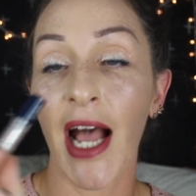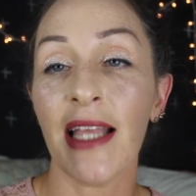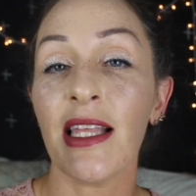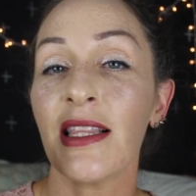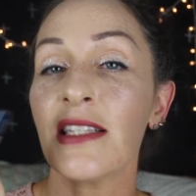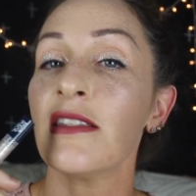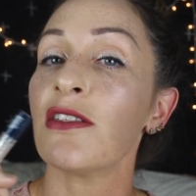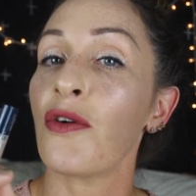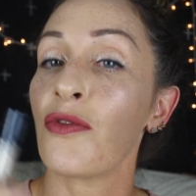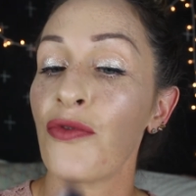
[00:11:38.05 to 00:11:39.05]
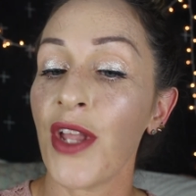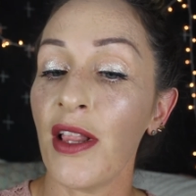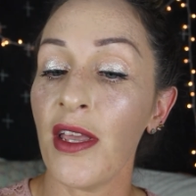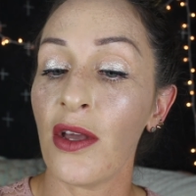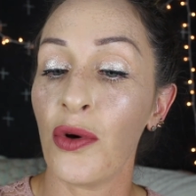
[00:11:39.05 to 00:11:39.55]
I think this is a
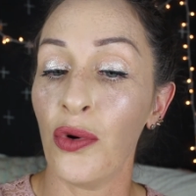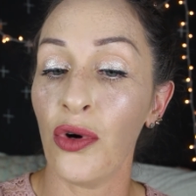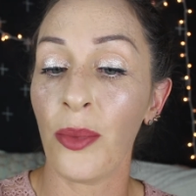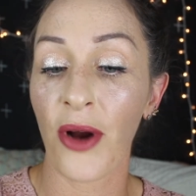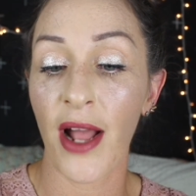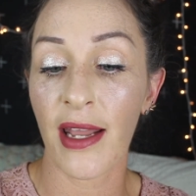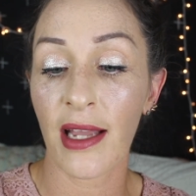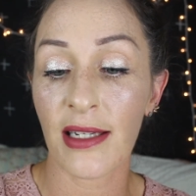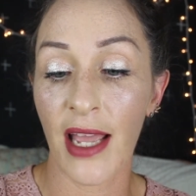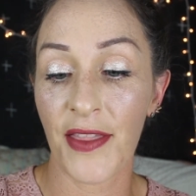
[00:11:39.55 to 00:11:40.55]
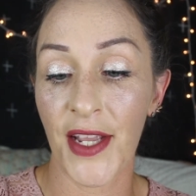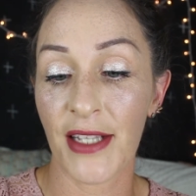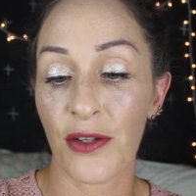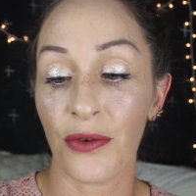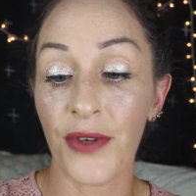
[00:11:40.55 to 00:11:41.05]
really cool product. I think
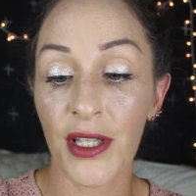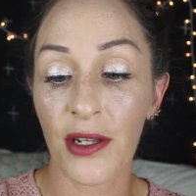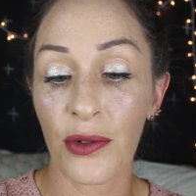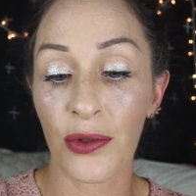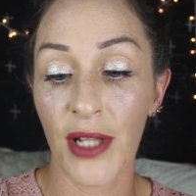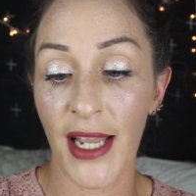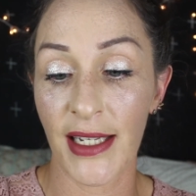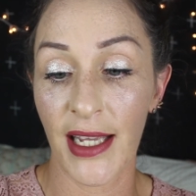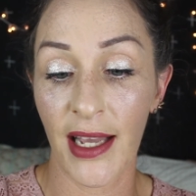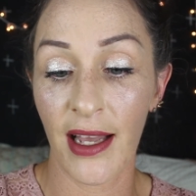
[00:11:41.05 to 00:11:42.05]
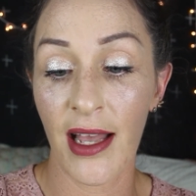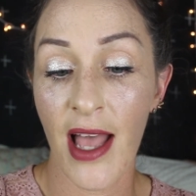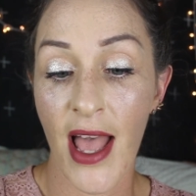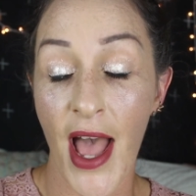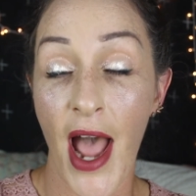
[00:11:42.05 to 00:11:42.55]
it's a really cool idea.
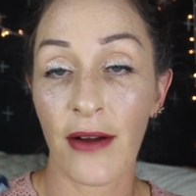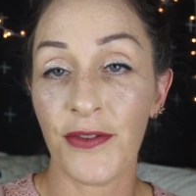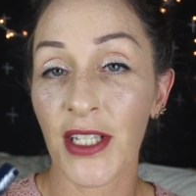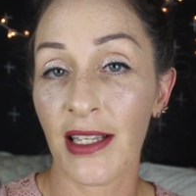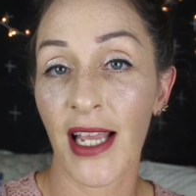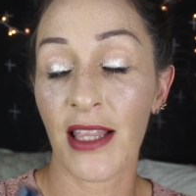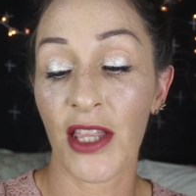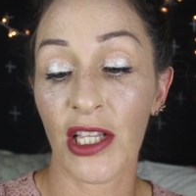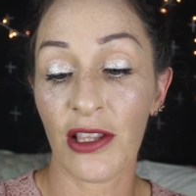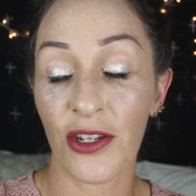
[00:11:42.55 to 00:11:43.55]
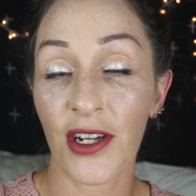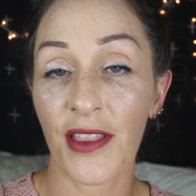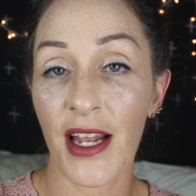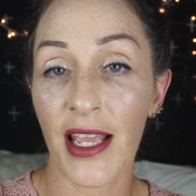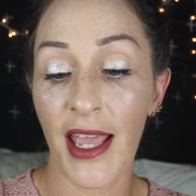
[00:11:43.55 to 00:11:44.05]
I really like the look
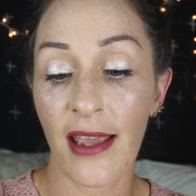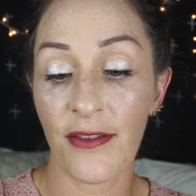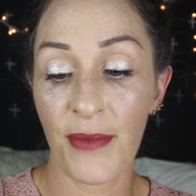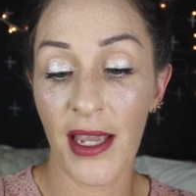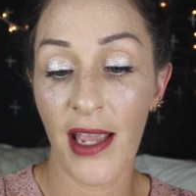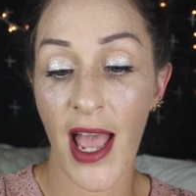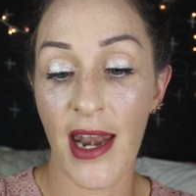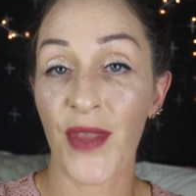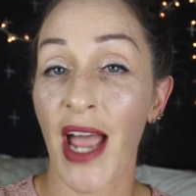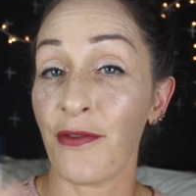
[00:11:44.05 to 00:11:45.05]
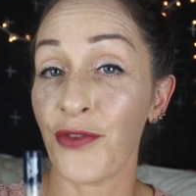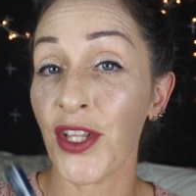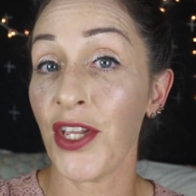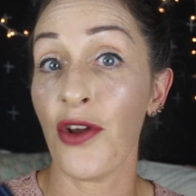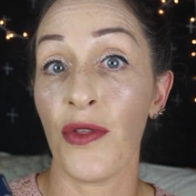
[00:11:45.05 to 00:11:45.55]
that it gave me, and I
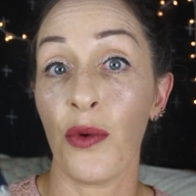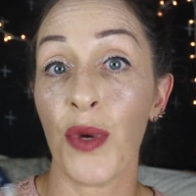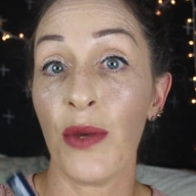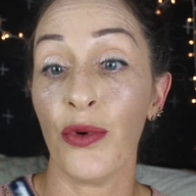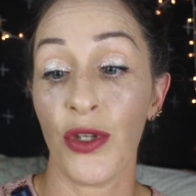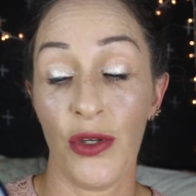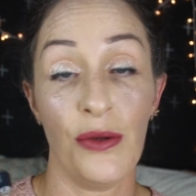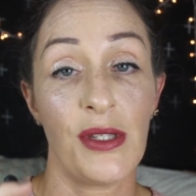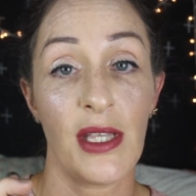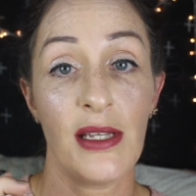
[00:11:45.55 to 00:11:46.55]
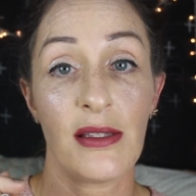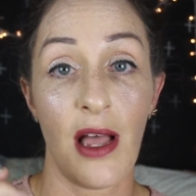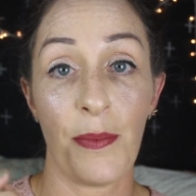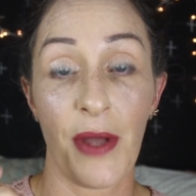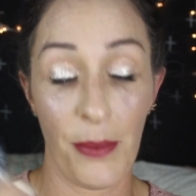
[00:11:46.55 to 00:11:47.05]
really know that we will use this
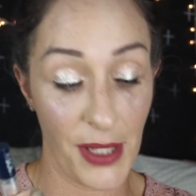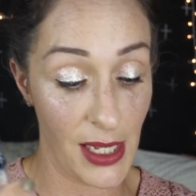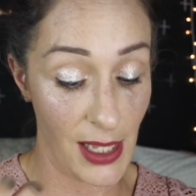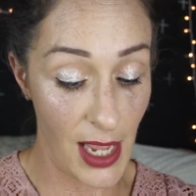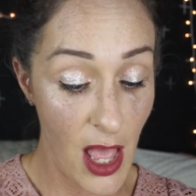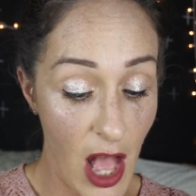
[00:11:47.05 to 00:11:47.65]
up completely.